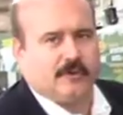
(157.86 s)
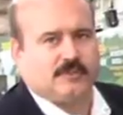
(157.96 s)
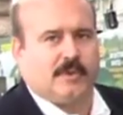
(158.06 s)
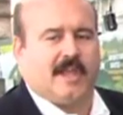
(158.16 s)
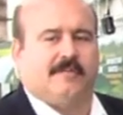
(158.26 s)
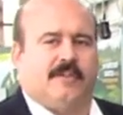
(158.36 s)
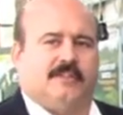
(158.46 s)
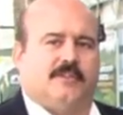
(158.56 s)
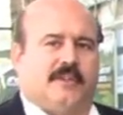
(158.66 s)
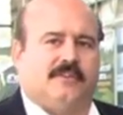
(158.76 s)
First we have on
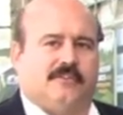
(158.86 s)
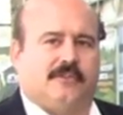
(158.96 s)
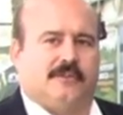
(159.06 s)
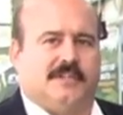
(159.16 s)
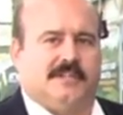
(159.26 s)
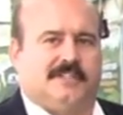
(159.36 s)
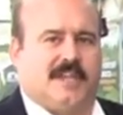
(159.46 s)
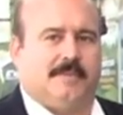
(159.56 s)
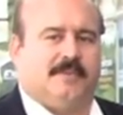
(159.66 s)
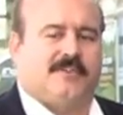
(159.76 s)
the 2013
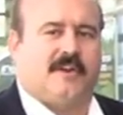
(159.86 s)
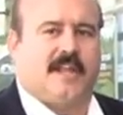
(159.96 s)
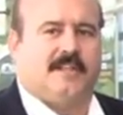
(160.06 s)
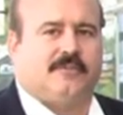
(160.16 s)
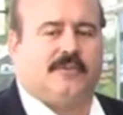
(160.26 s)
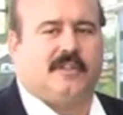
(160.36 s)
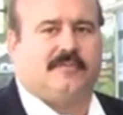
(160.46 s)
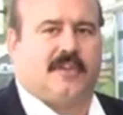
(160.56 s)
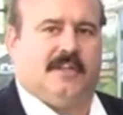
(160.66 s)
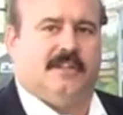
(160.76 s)
Escape is our hands-free
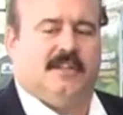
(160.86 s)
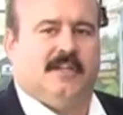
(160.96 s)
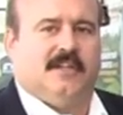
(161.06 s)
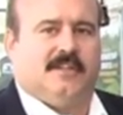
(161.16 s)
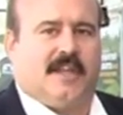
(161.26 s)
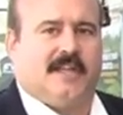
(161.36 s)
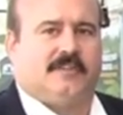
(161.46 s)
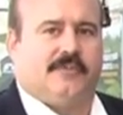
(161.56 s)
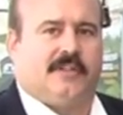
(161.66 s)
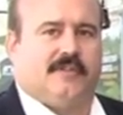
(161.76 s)
liftgate. The
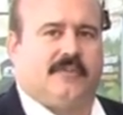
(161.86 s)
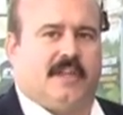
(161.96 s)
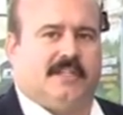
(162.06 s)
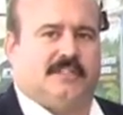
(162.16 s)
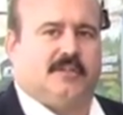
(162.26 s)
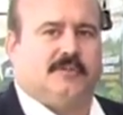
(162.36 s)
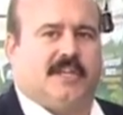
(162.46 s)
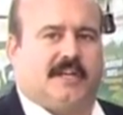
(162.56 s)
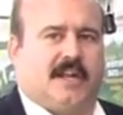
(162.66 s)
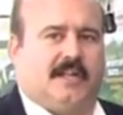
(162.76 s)
hands-free liftgate is a new
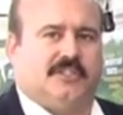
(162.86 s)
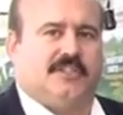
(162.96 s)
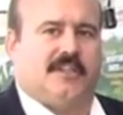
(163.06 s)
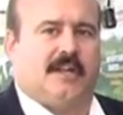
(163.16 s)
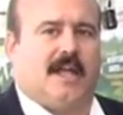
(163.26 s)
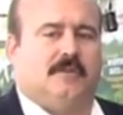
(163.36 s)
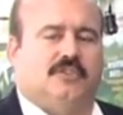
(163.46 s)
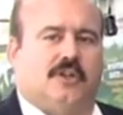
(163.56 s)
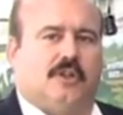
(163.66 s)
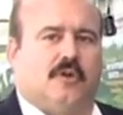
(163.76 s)
technology that
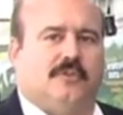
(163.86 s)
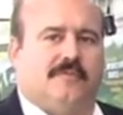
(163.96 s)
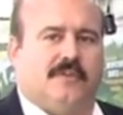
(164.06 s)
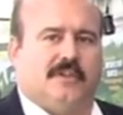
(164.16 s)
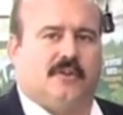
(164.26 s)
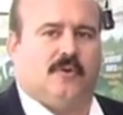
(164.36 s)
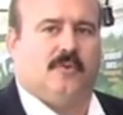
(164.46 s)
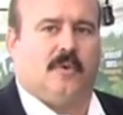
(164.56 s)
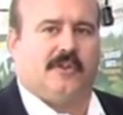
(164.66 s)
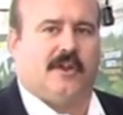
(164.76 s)
allows you to load the vehicle
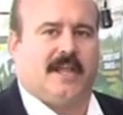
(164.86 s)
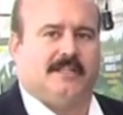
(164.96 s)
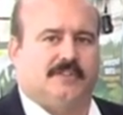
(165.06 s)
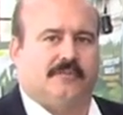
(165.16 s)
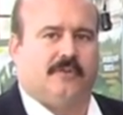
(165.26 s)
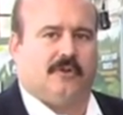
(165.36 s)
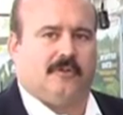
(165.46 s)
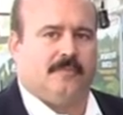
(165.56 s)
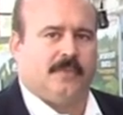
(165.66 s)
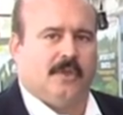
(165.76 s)
while your hands are
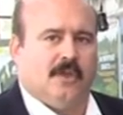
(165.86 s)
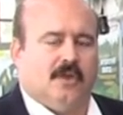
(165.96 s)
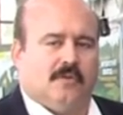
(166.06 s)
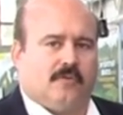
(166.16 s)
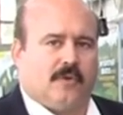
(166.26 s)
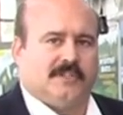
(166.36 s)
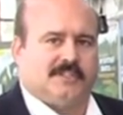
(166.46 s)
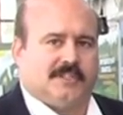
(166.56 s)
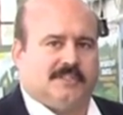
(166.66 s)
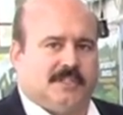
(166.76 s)
full. For
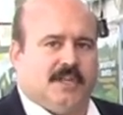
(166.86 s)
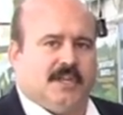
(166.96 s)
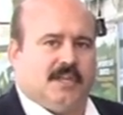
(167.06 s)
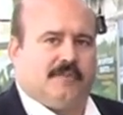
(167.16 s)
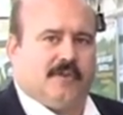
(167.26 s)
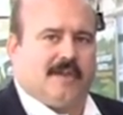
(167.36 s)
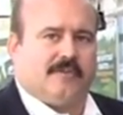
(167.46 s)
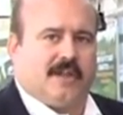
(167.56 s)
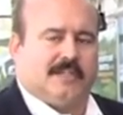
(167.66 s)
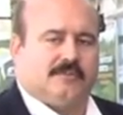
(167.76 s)
instance, if you
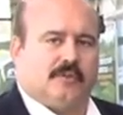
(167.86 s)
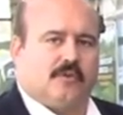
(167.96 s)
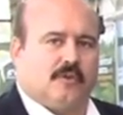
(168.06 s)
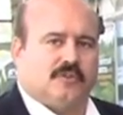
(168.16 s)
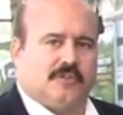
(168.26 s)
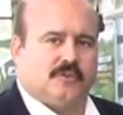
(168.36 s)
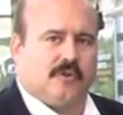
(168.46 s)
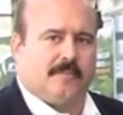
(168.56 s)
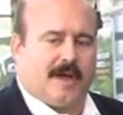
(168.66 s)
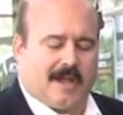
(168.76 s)
have your hands full of groceries
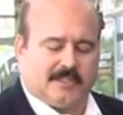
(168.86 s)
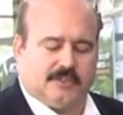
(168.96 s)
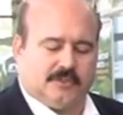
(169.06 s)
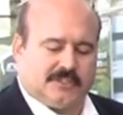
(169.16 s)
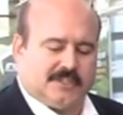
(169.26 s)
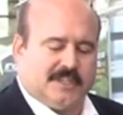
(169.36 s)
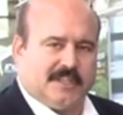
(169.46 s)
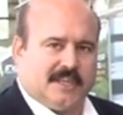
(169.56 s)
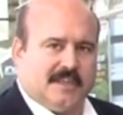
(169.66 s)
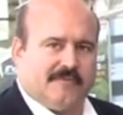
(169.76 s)
or a box, you just need
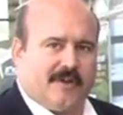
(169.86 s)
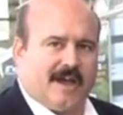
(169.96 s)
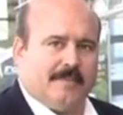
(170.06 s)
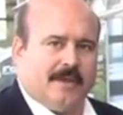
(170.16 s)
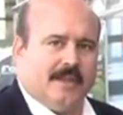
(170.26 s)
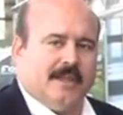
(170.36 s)
the key fob